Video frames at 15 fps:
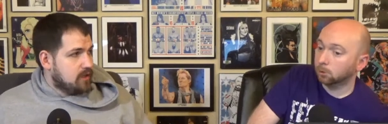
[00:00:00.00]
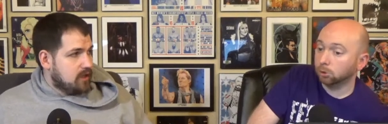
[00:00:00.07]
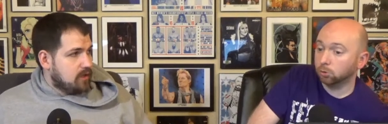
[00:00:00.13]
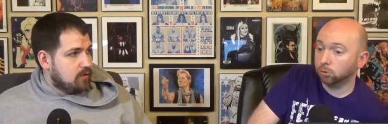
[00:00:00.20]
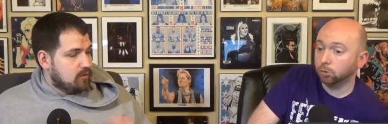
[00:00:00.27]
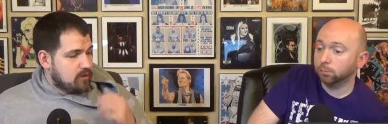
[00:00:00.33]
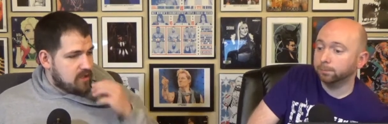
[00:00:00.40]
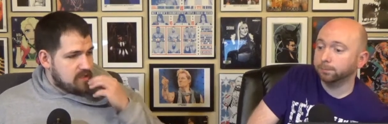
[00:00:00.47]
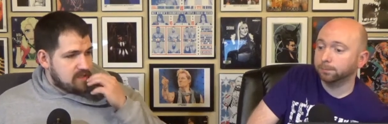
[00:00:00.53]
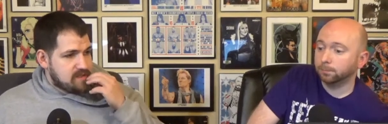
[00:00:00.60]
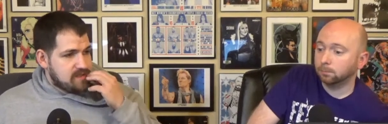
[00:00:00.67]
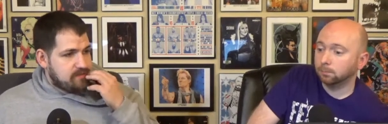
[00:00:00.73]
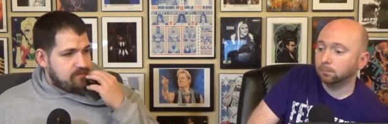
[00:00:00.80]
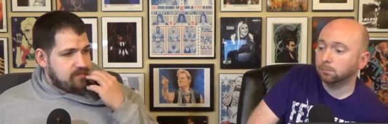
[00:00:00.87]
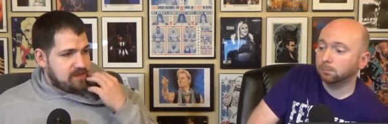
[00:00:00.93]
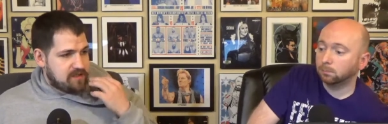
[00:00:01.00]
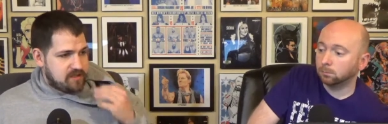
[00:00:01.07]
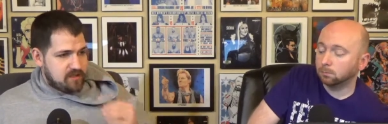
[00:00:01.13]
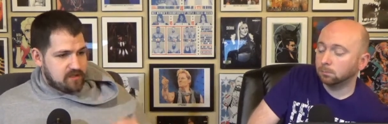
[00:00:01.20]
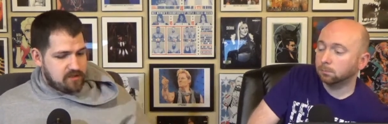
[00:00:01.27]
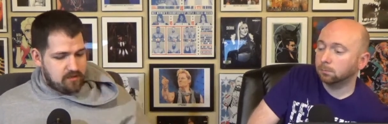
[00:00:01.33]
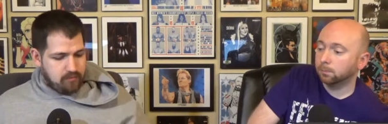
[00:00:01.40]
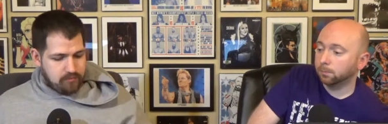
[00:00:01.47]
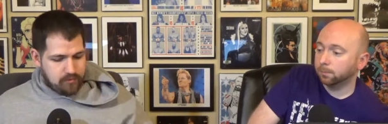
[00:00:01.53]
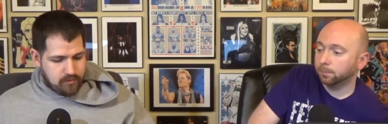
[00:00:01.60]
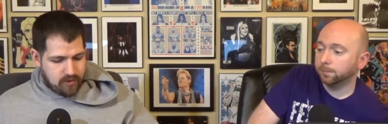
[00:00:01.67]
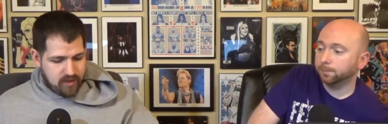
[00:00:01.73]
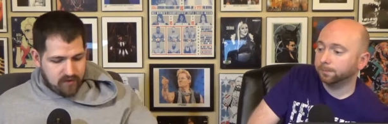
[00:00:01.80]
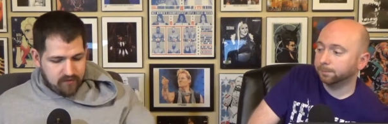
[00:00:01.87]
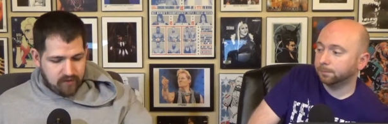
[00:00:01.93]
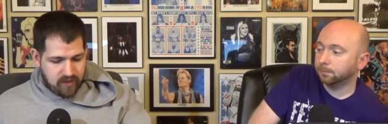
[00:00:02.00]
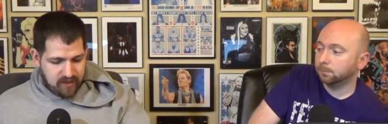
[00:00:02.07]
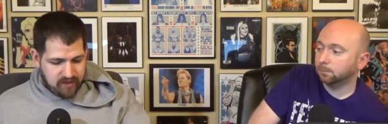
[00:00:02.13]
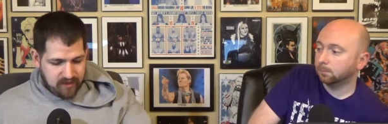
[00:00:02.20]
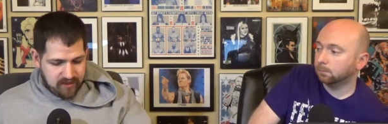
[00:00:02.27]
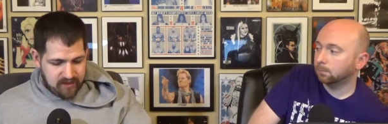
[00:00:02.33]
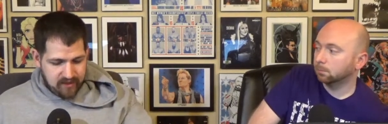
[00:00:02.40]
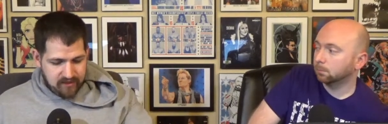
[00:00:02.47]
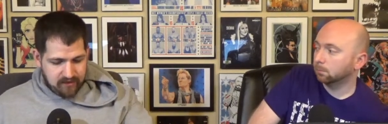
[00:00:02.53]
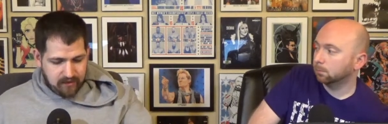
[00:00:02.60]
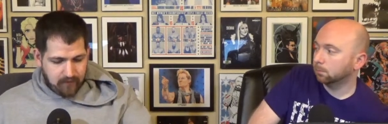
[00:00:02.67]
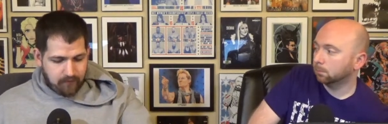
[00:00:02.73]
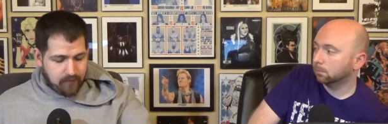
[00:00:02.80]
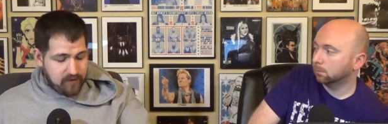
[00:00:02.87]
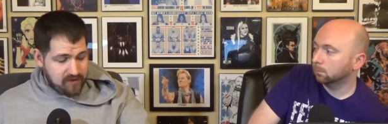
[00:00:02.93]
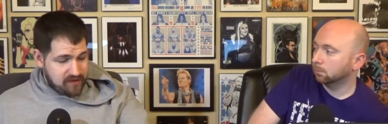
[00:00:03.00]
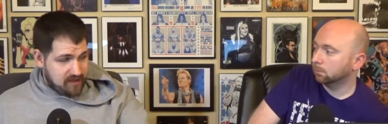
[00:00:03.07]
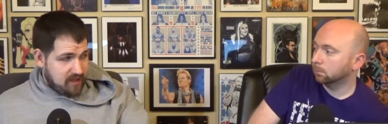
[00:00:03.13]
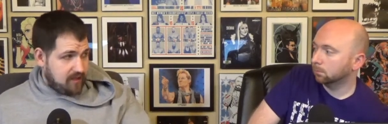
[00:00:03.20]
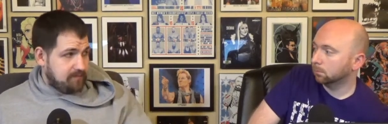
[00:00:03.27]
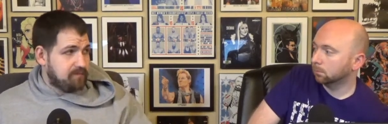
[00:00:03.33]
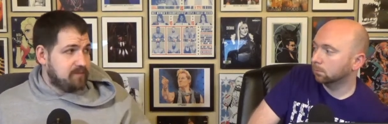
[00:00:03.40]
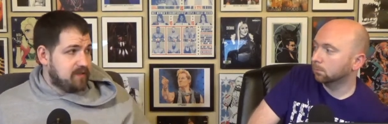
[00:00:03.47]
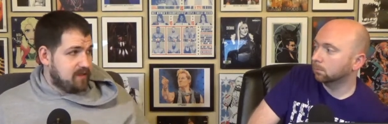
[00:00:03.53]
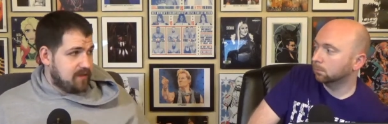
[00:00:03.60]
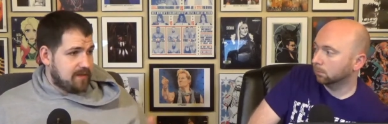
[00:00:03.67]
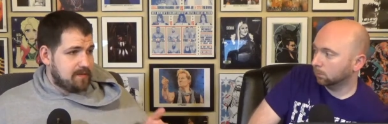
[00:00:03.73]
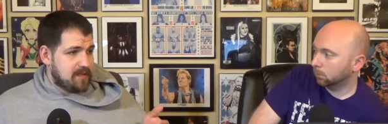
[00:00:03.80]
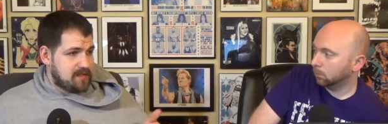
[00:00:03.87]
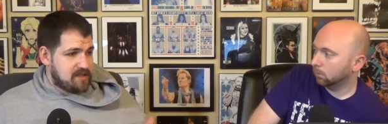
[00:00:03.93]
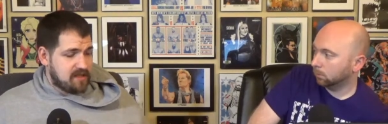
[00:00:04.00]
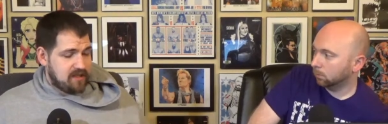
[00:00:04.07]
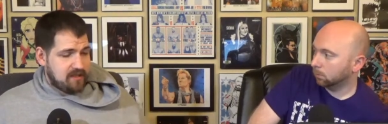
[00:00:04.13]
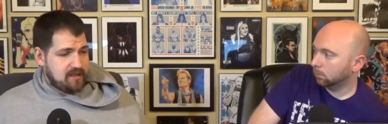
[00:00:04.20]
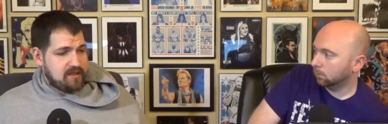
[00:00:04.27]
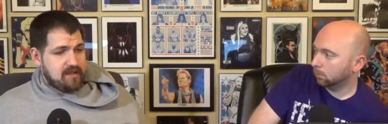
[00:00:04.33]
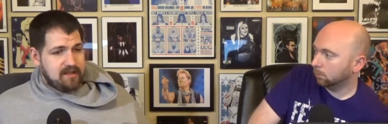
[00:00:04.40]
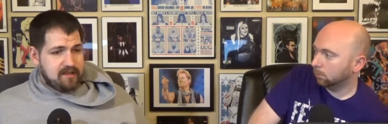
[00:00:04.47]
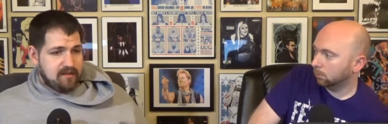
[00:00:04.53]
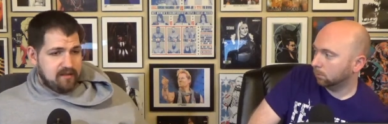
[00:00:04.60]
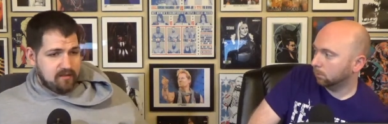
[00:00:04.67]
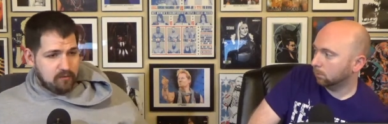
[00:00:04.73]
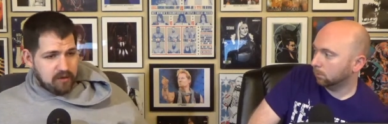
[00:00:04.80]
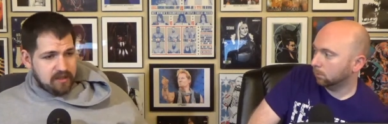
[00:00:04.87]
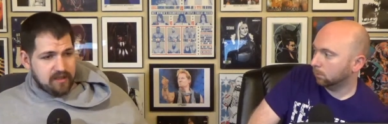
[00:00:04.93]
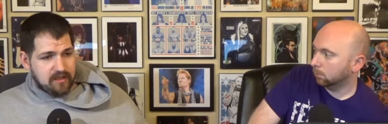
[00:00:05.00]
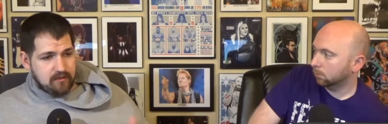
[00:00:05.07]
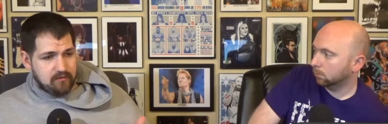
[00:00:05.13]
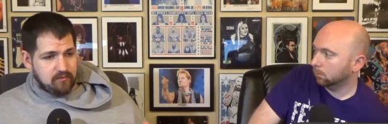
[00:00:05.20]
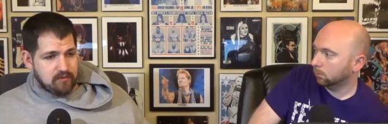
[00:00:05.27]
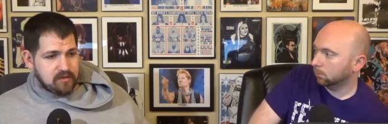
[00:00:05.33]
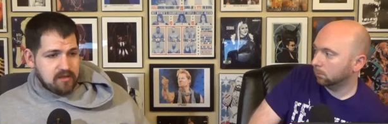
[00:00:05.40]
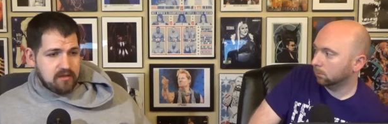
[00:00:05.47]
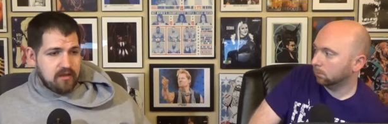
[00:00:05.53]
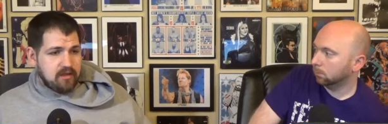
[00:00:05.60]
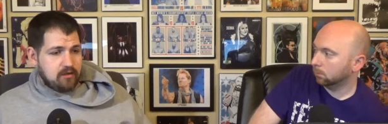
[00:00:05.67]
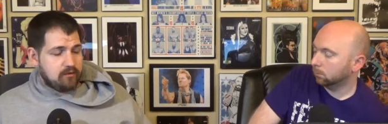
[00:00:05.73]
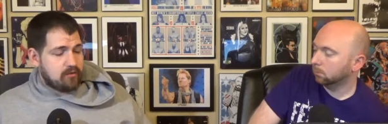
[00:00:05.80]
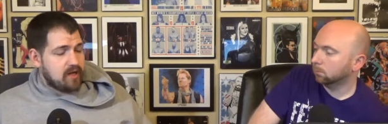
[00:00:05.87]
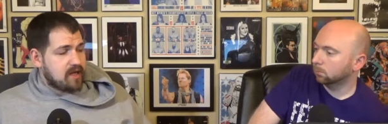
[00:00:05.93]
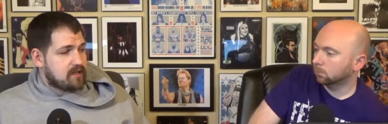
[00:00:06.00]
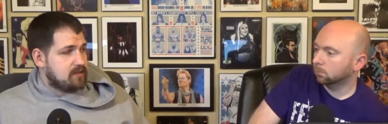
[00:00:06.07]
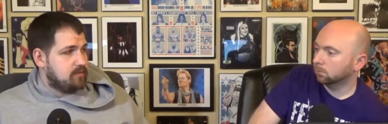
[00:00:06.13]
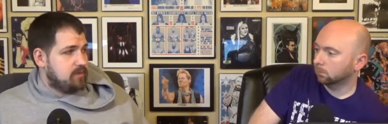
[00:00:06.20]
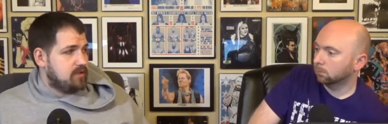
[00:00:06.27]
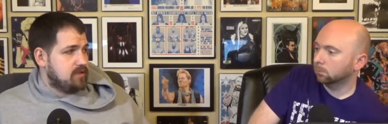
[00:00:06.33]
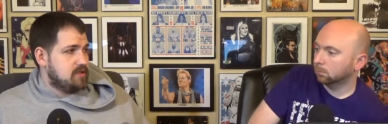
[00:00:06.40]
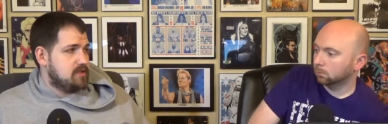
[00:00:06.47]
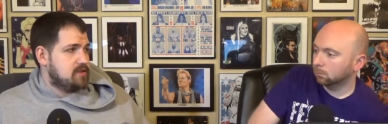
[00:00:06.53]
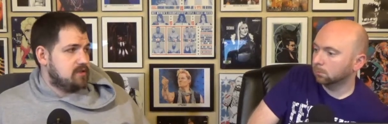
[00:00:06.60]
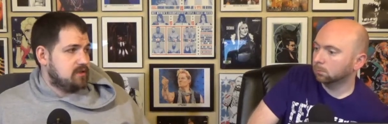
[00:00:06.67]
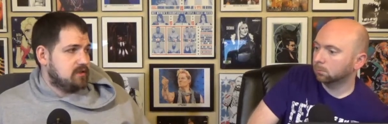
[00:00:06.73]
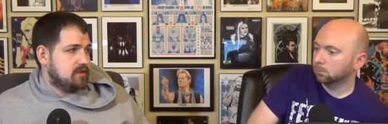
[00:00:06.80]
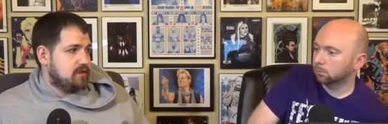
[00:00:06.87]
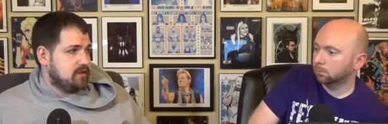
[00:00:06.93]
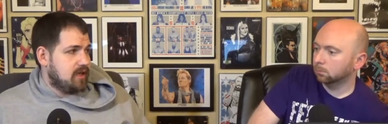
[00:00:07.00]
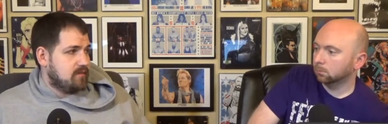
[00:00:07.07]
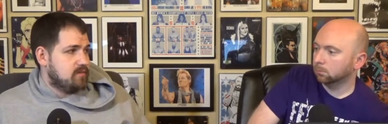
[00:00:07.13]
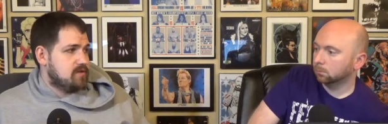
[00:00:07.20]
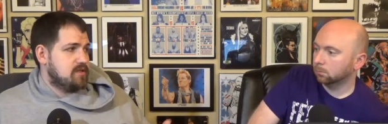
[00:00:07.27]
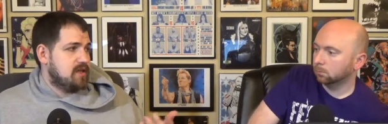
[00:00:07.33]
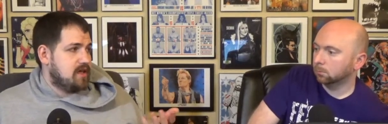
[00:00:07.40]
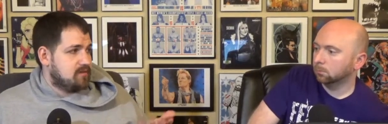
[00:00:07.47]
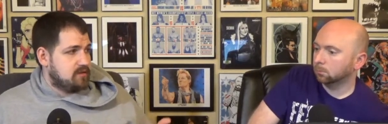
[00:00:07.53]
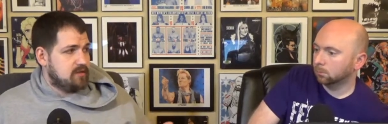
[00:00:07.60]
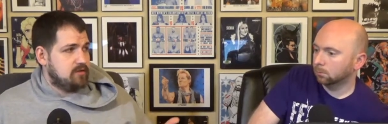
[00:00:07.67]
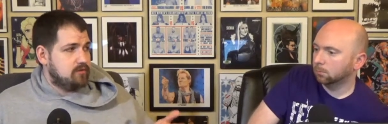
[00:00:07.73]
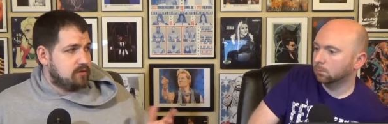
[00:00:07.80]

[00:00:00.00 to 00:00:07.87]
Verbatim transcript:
Speaker 1: Whereas if it's just a draft like they did the first time, and I'm not saying that they what they did was incorrect because you obviously have to do it